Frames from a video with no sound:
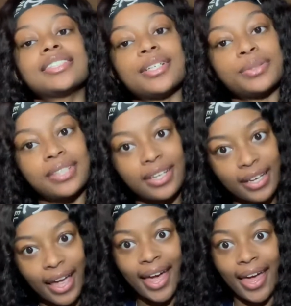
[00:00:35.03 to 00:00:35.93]
So
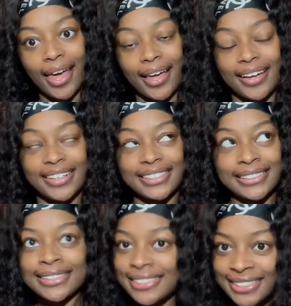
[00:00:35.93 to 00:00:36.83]
today,
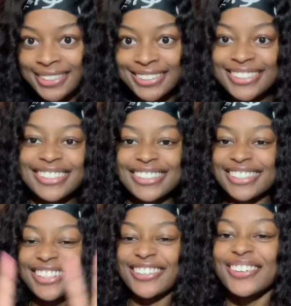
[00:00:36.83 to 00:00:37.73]
this is
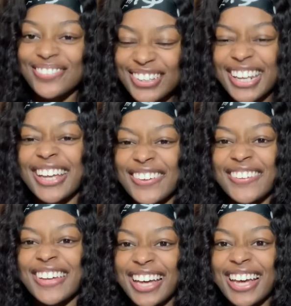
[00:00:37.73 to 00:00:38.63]
a new video,
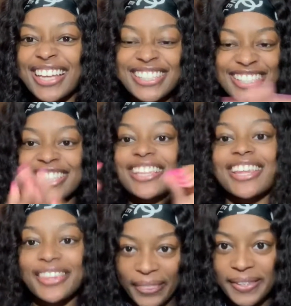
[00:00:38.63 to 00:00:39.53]
you guys. This is
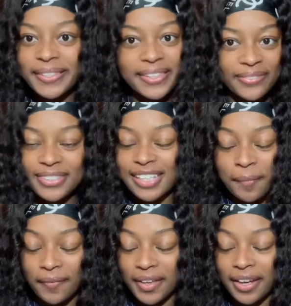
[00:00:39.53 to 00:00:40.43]
a different
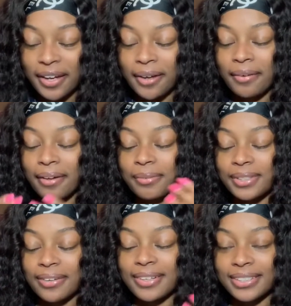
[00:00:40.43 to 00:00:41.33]
type of video. I'm
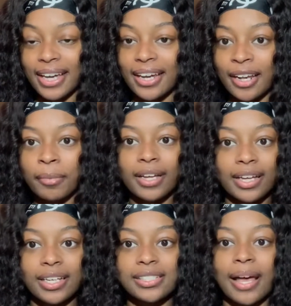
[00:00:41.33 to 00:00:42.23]
so excited
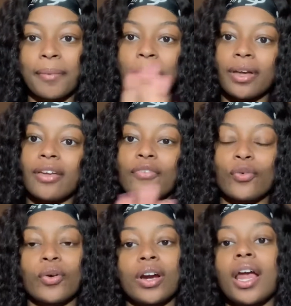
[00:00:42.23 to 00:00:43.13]
because I've been waiting
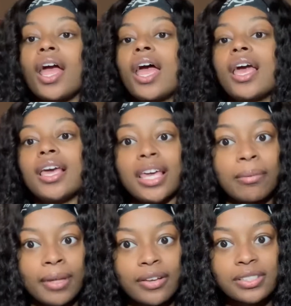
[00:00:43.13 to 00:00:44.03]
for
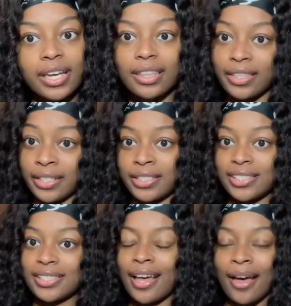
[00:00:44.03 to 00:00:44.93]
emails like this
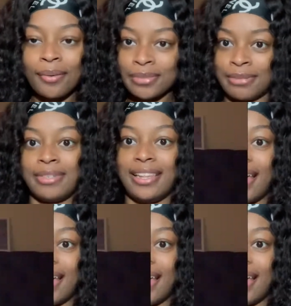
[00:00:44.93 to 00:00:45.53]
to come to me.